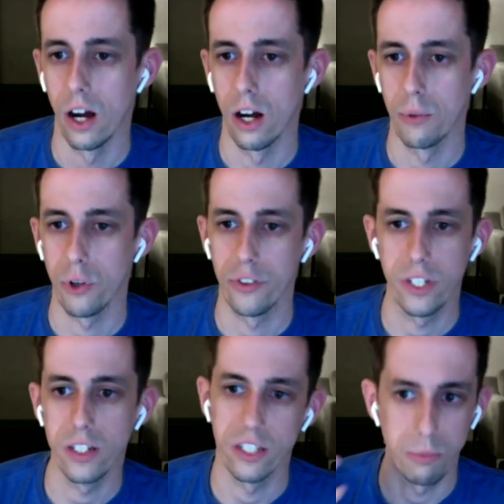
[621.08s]
You'll see
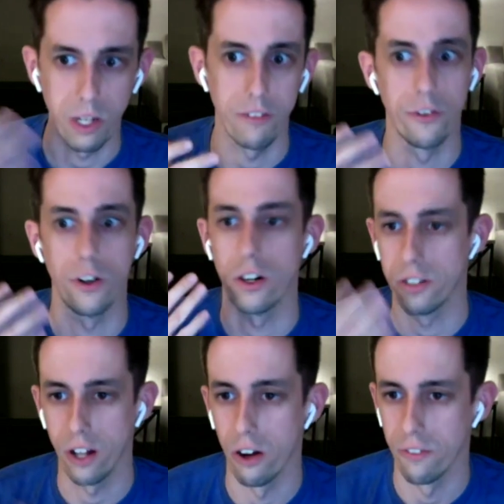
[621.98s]
the speed for
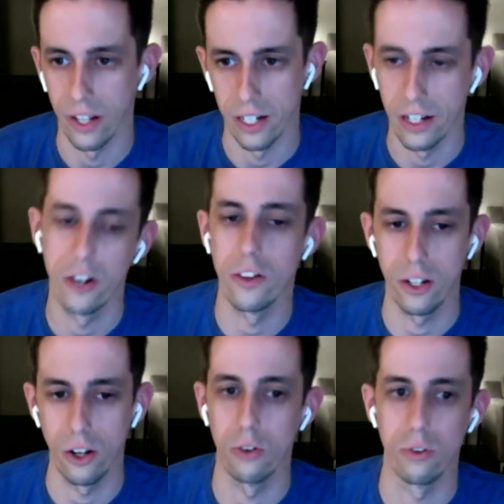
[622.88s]
yourself. Like, literally
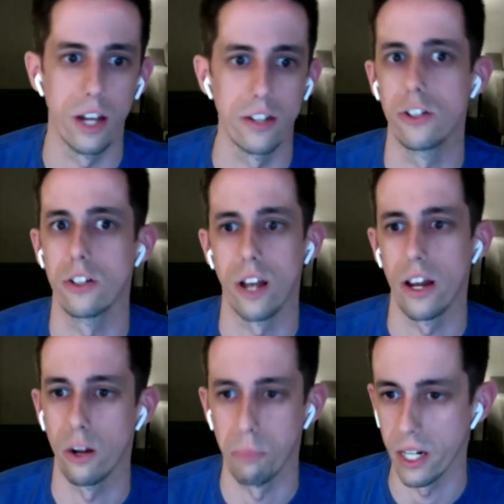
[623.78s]
go test your site
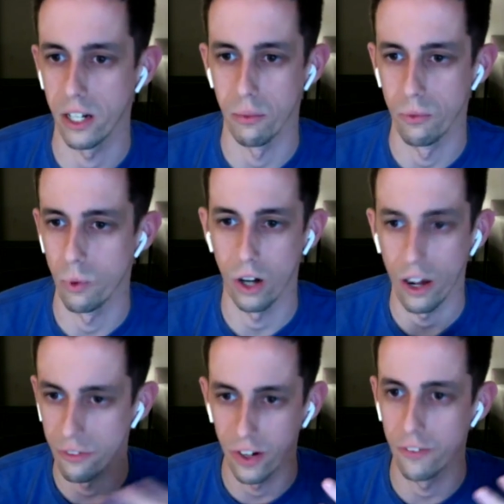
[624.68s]
on Pingdom. We're not
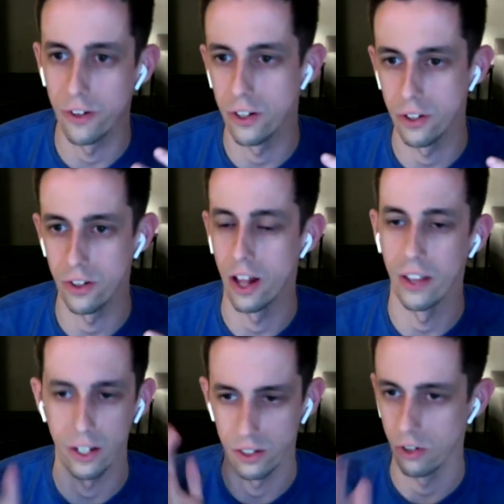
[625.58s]
afraid for you to do that.
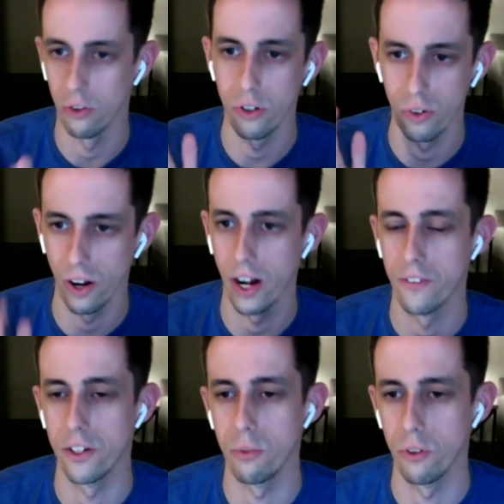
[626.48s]
Like, go do it right
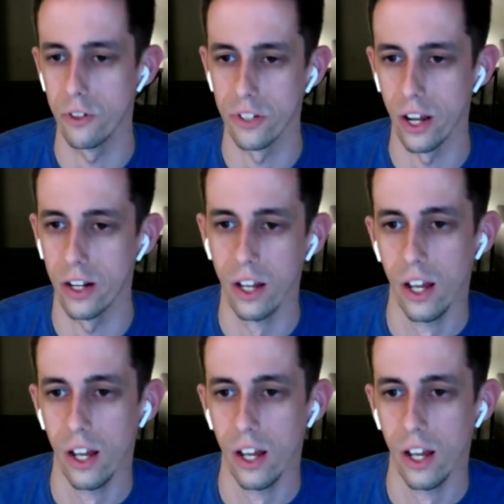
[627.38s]
after you move your site.